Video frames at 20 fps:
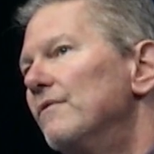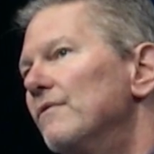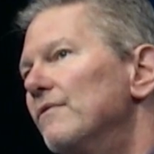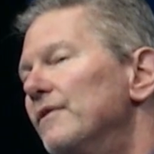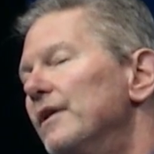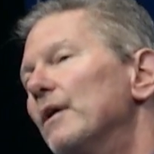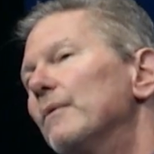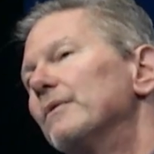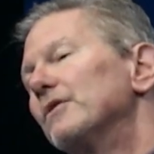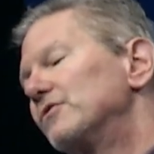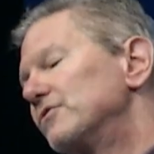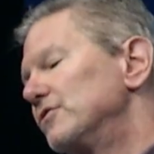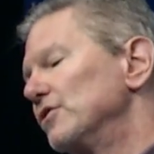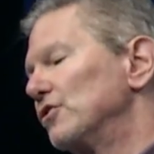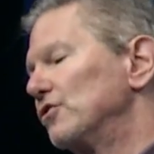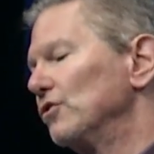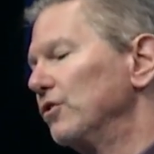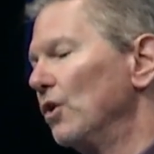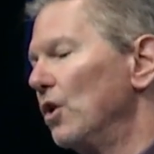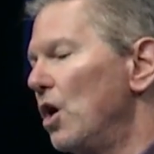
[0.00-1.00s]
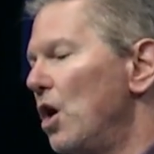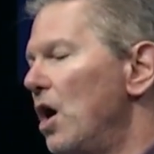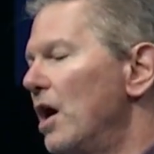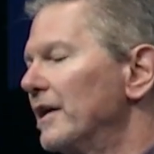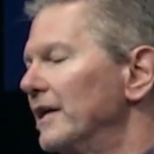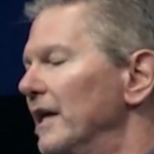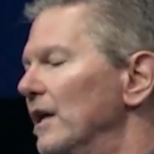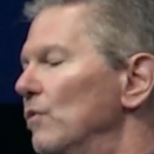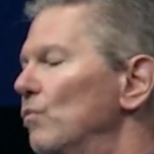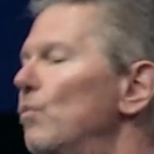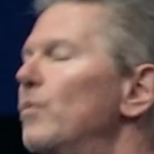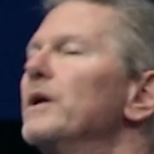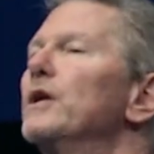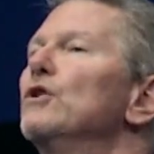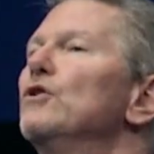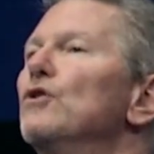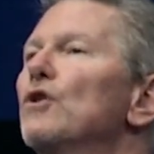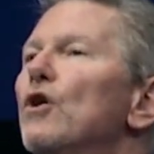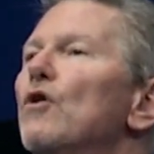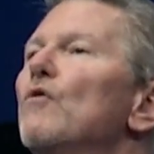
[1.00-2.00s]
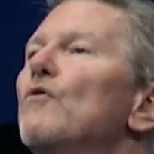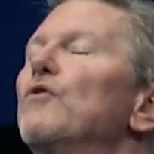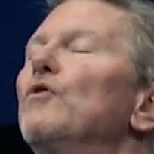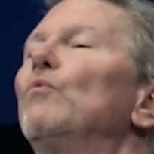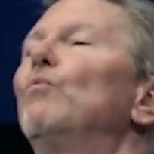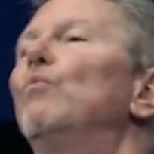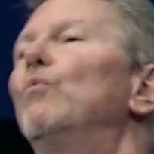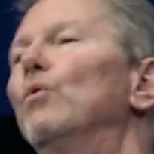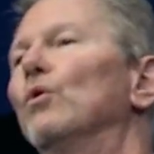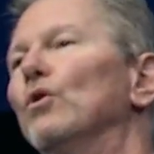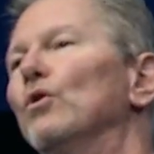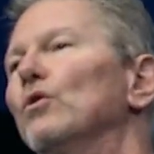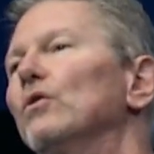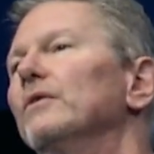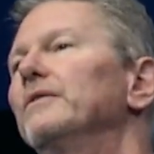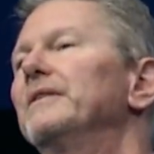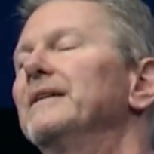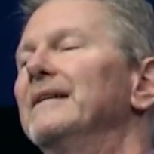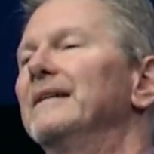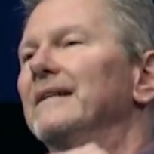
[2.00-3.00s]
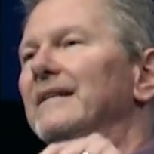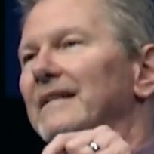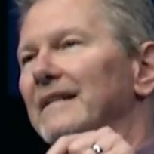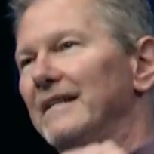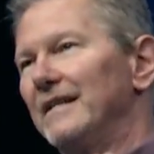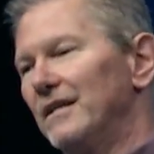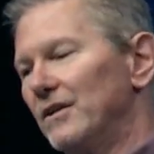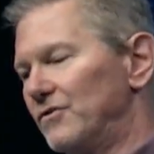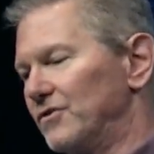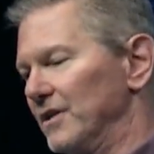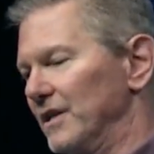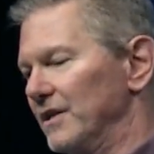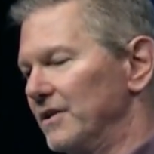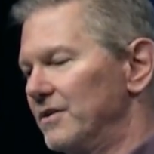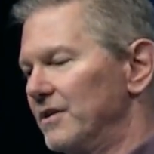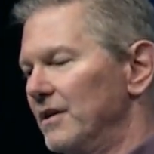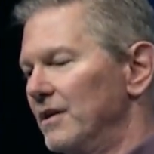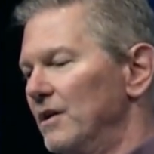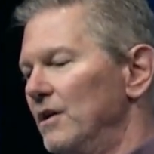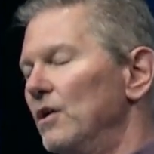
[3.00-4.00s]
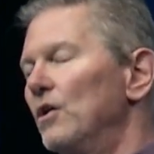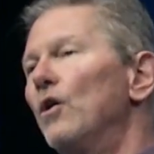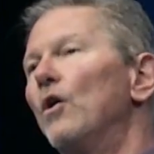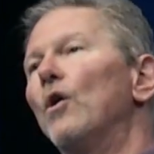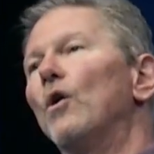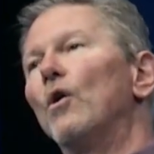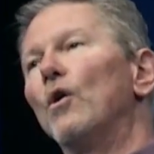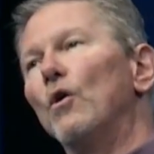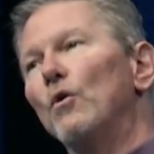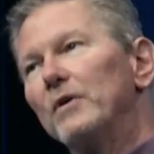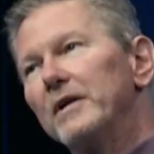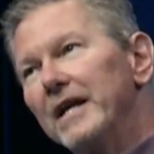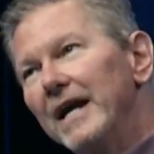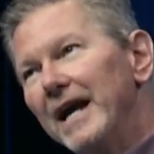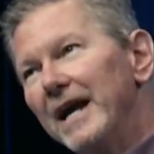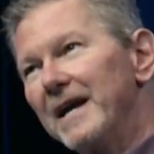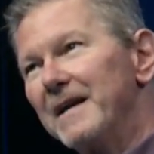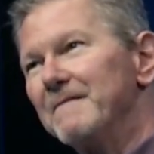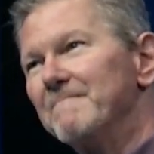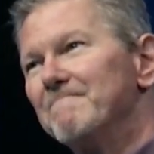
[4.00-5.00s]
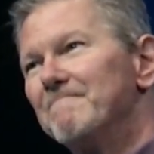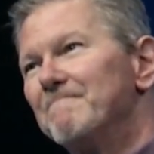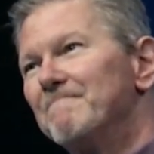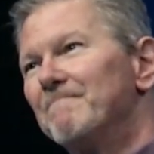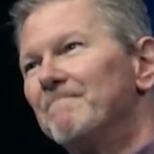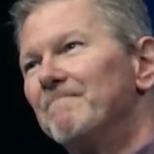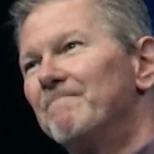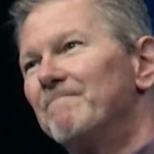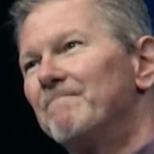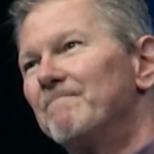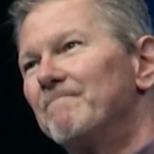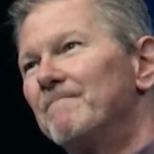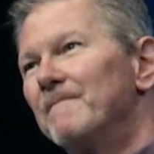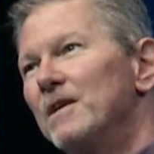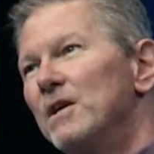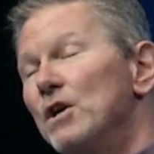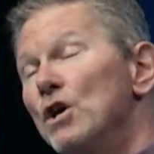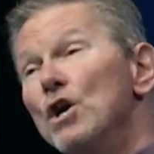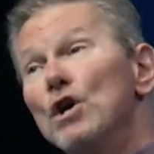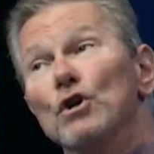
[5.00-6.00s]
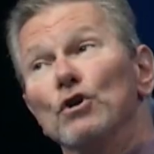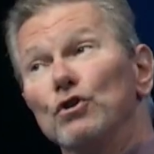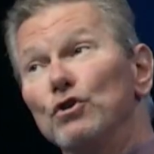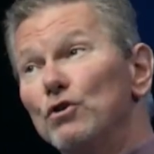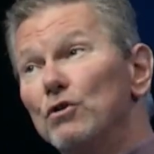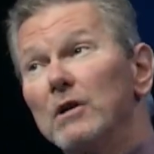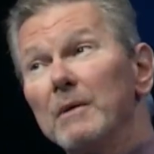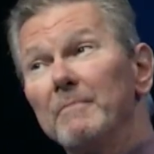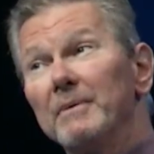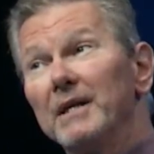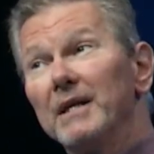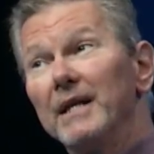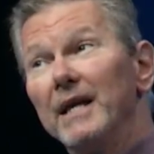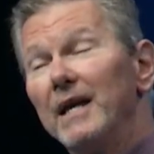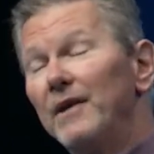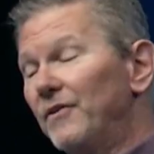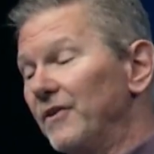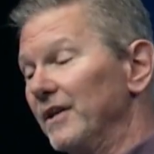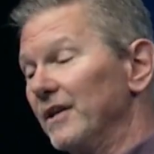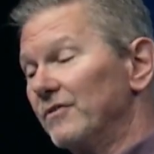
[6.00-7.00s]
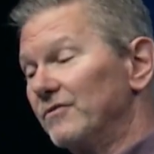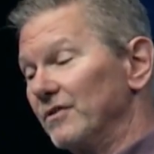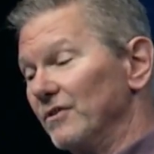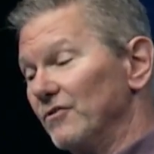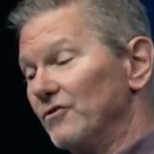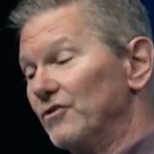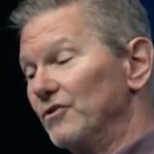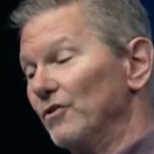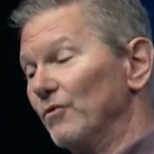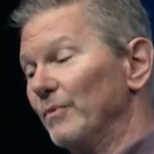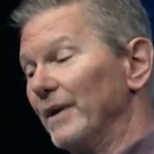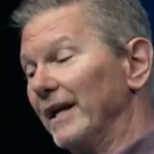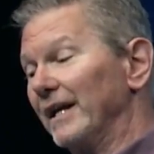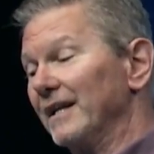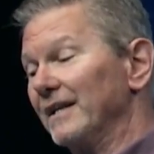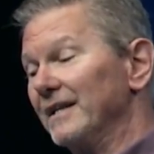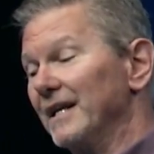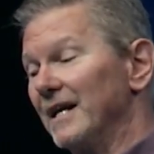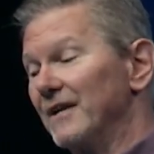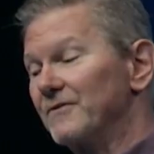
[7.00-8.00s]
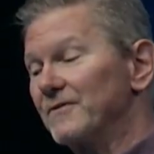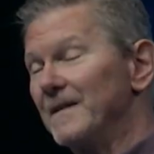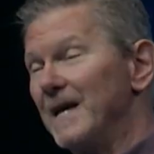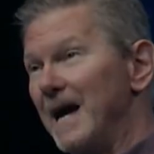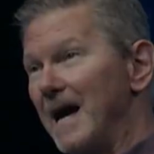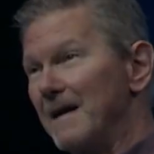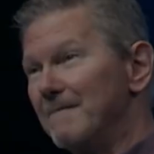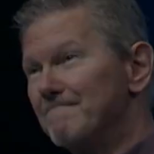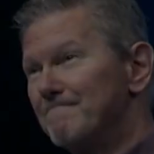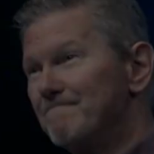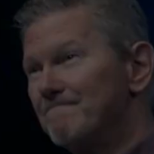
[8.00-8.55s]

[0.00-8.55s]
there is this longing. We know the world isn't okay. You can be an atheist and still recognize that.